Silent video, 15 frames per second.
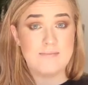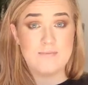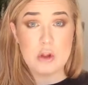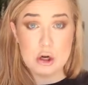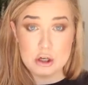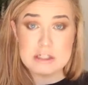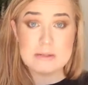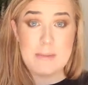
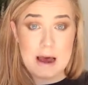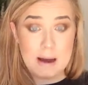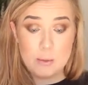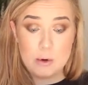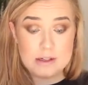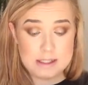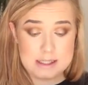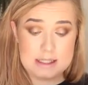those bad
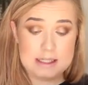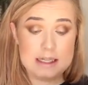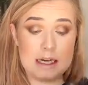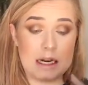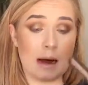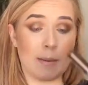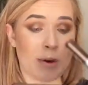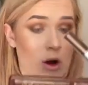boys are
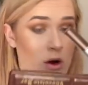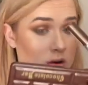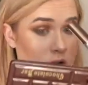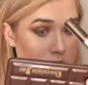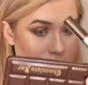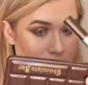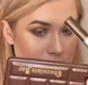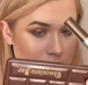sticking up in all
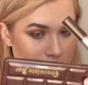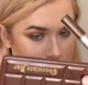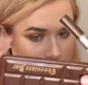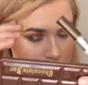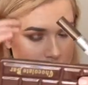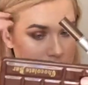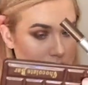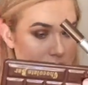different
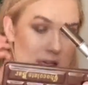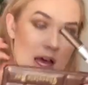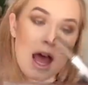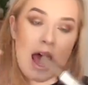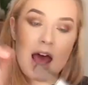directions,